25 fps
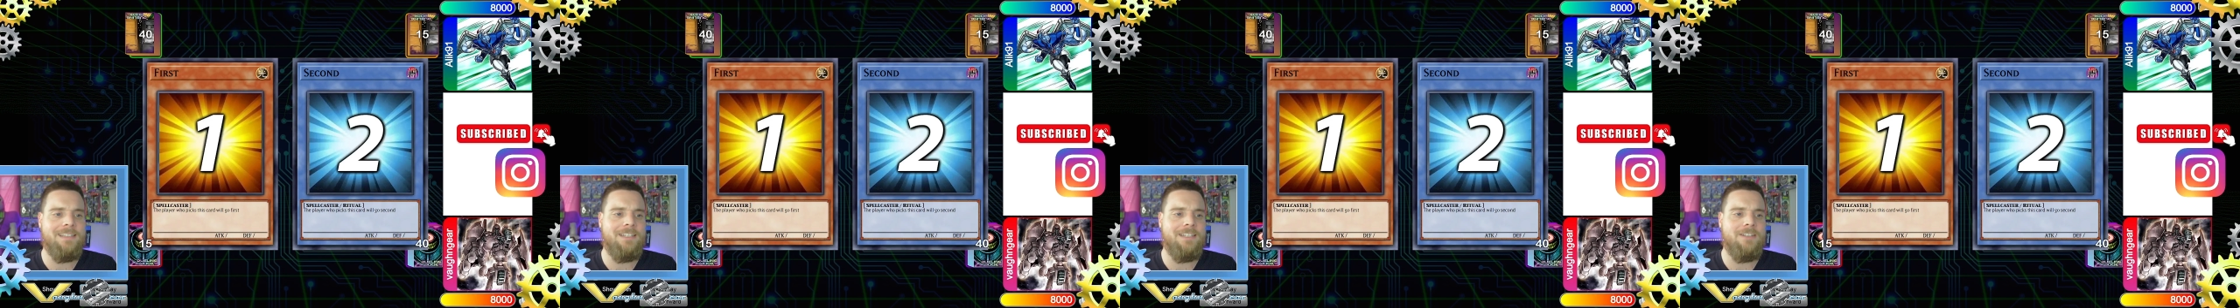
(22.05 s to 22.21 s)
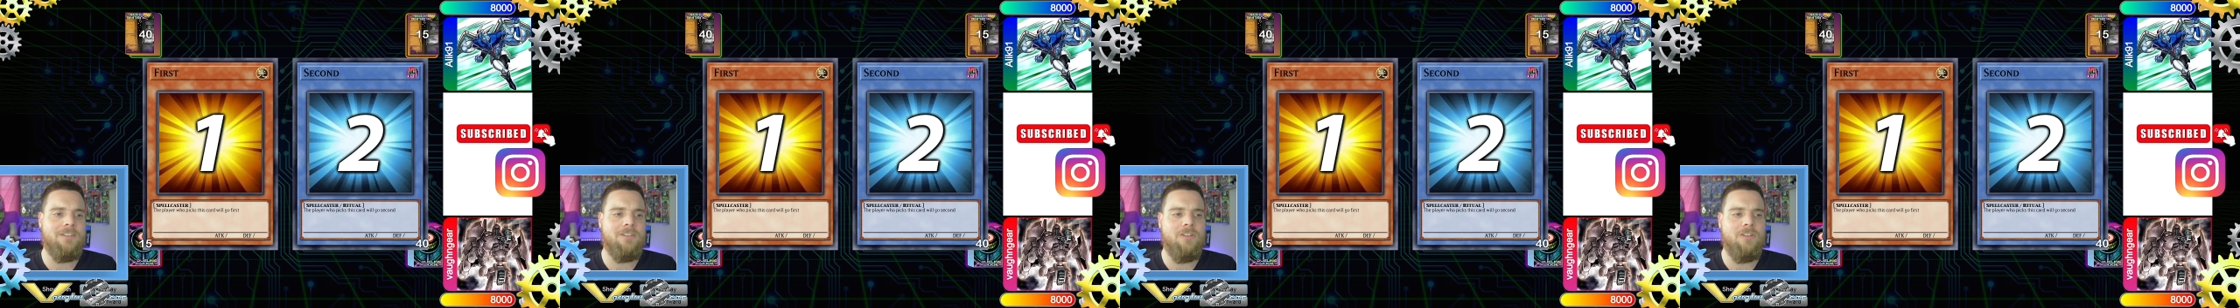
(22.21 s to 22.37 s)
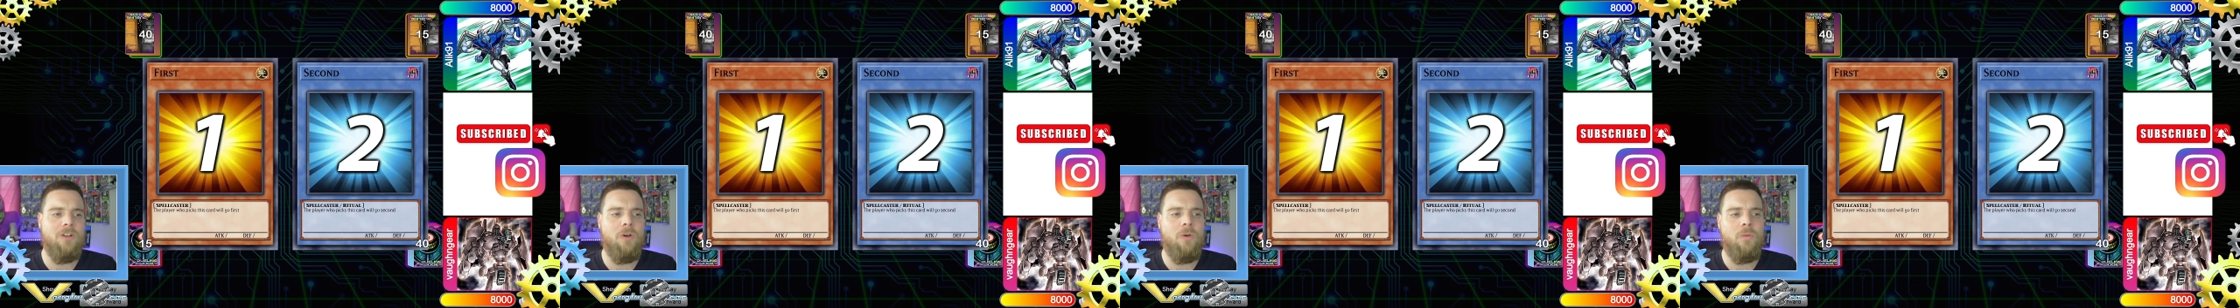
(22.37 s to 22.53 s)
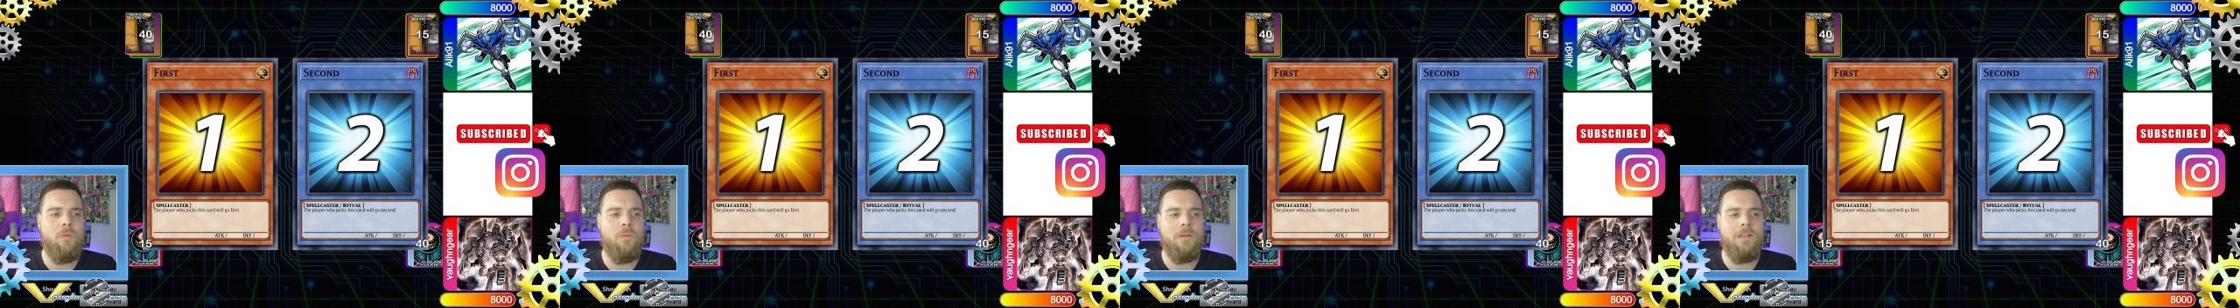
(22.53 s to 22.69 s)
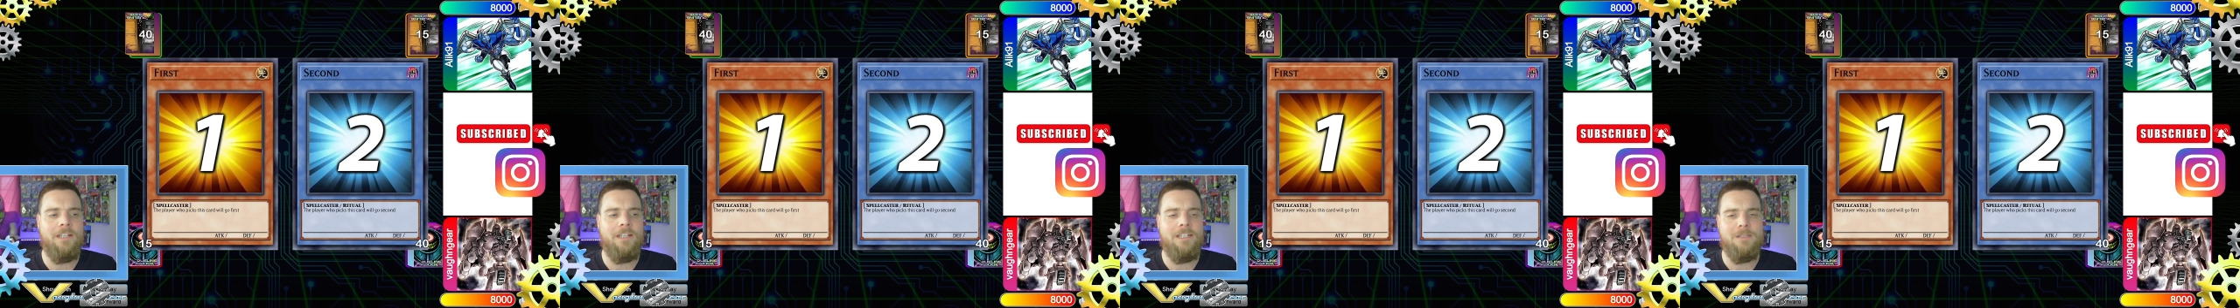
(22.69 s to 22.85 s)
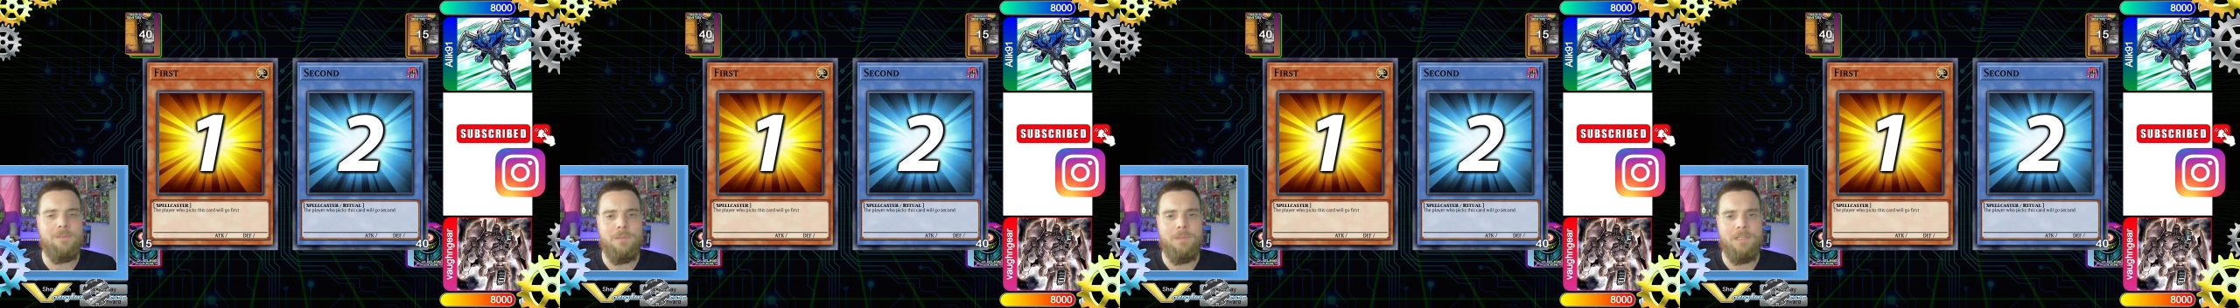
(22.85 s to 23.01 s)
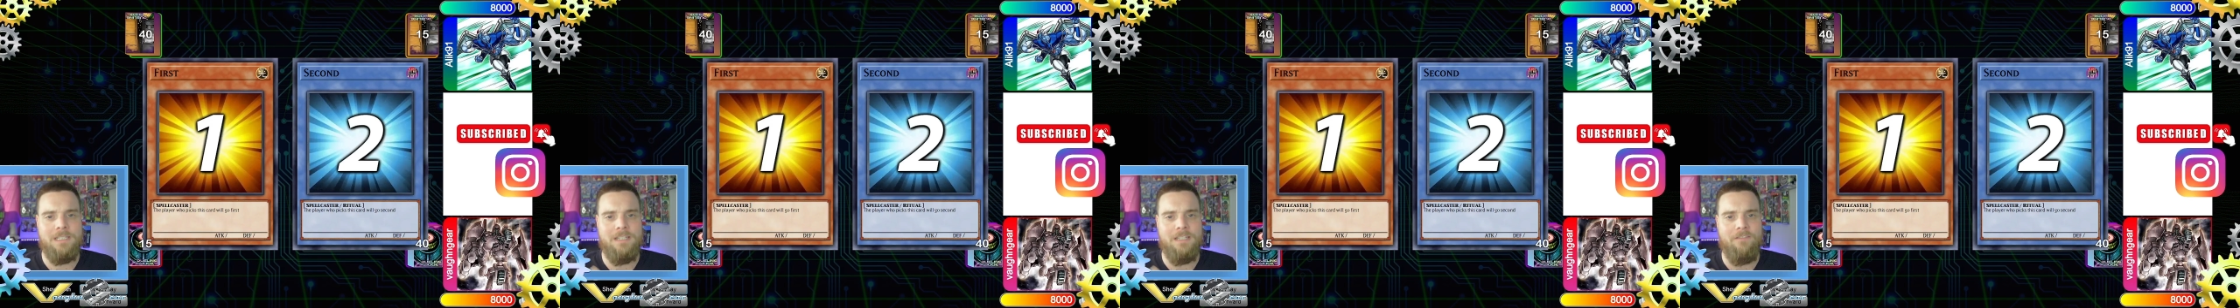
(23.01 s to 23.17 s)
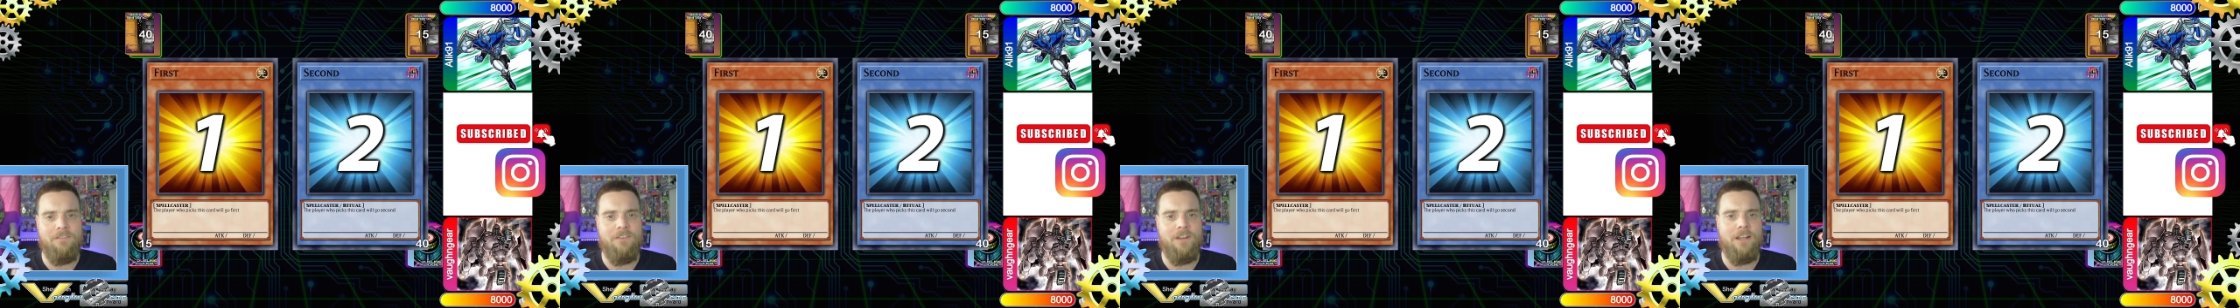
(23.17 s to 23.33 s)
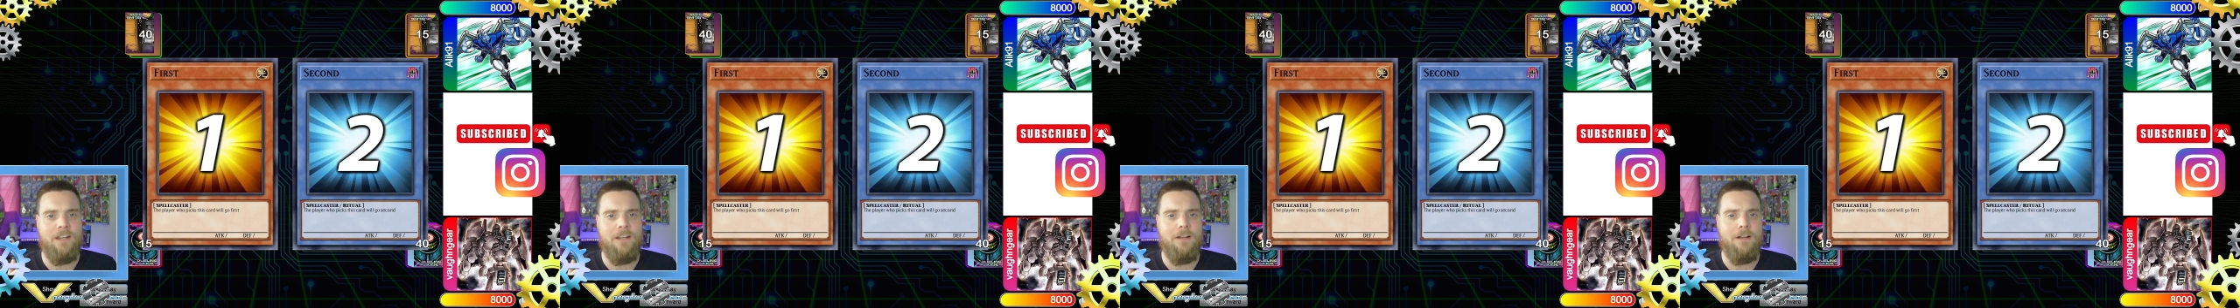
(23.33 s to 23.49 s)
there's no really
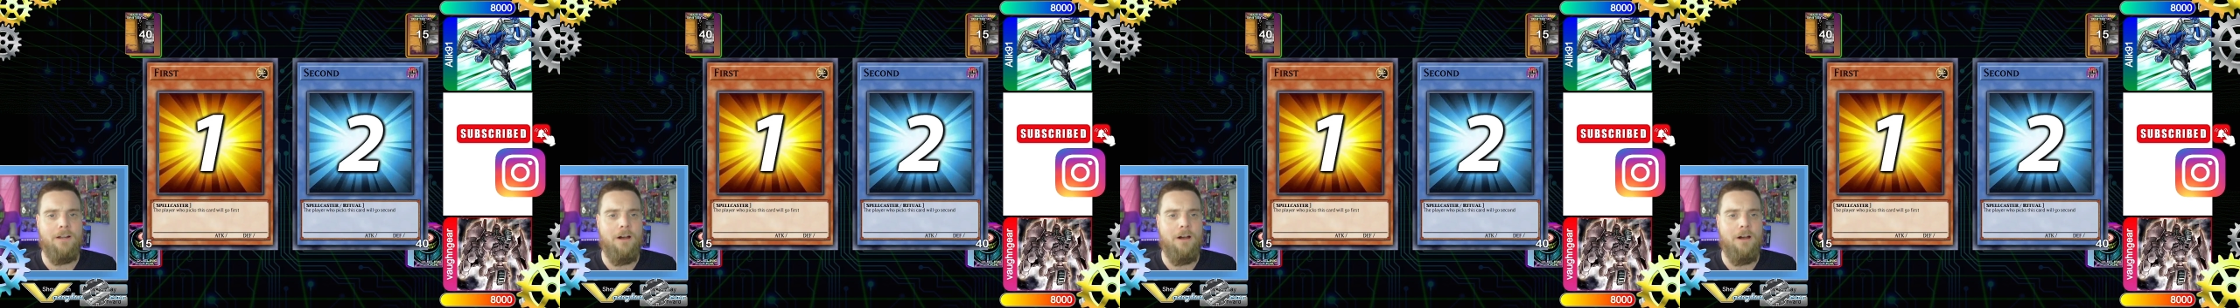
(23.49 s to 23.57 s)
specific